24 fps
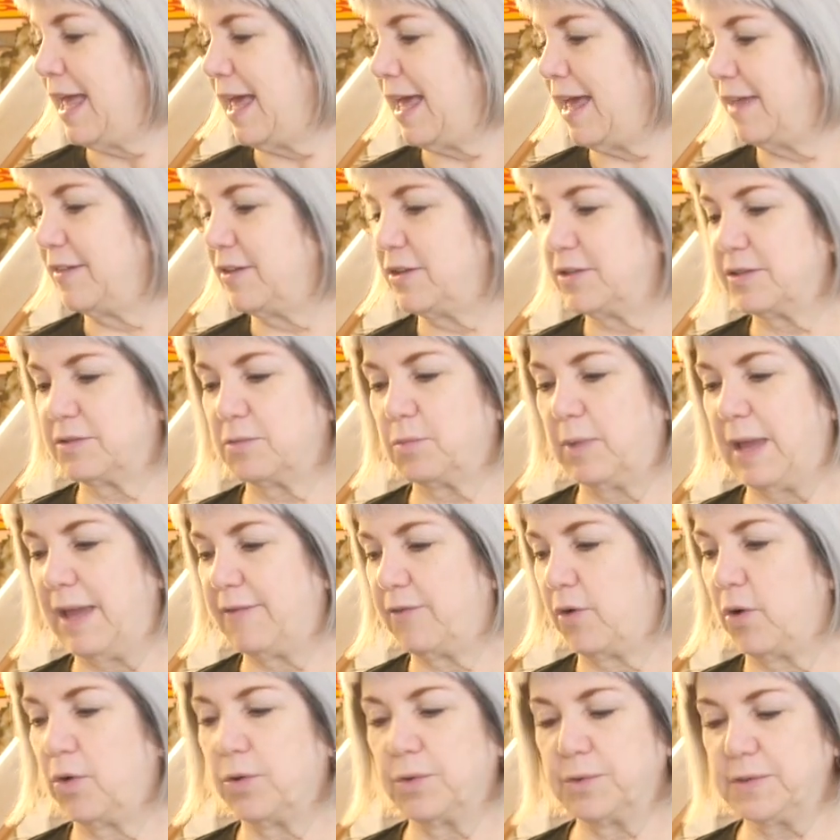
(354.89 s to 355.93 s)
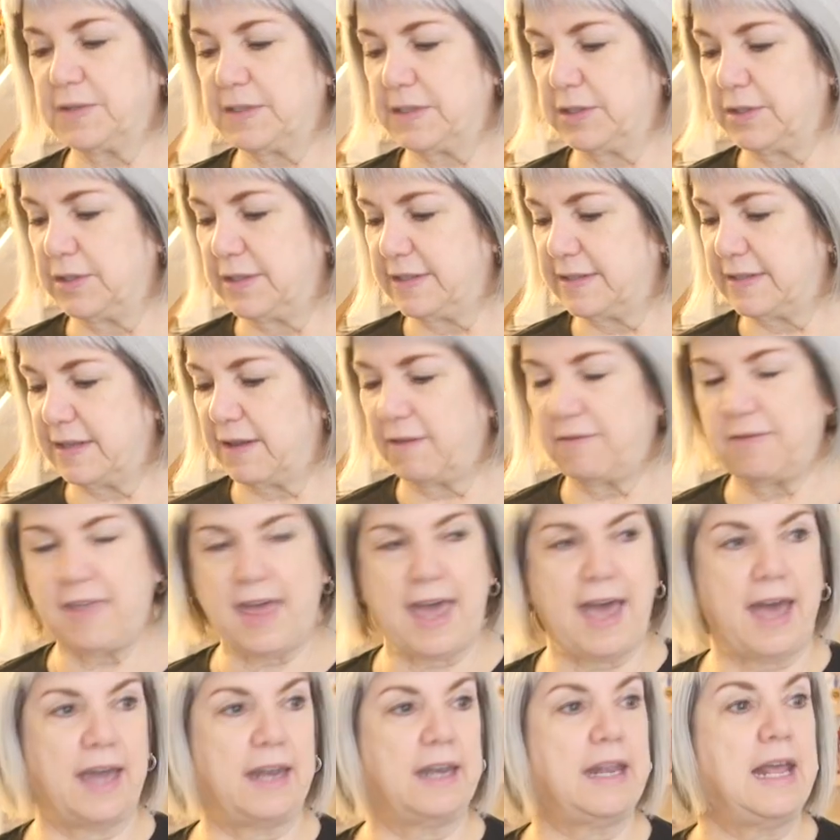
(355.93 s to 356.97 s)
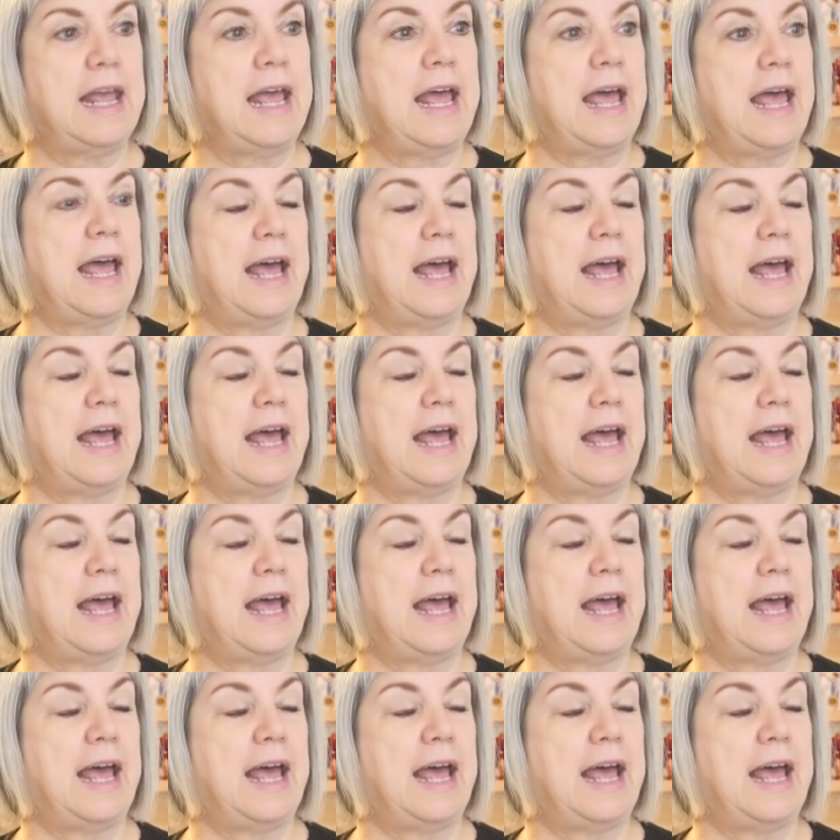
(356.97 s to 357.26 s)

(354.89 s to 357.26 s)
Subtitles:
And we have a whole series of that,